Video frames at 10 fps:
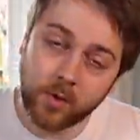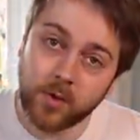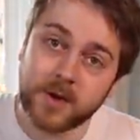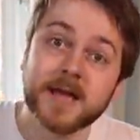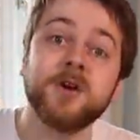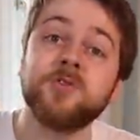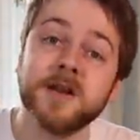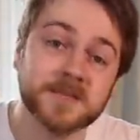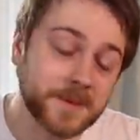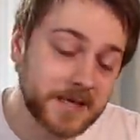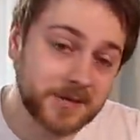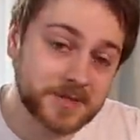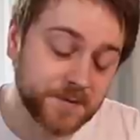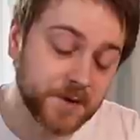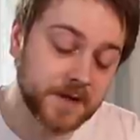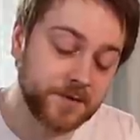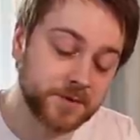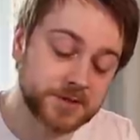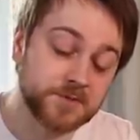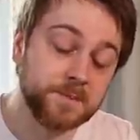or incredibly useful if you
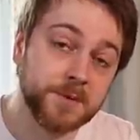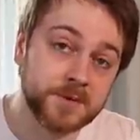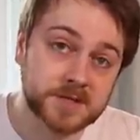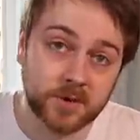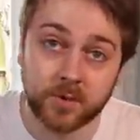want to boost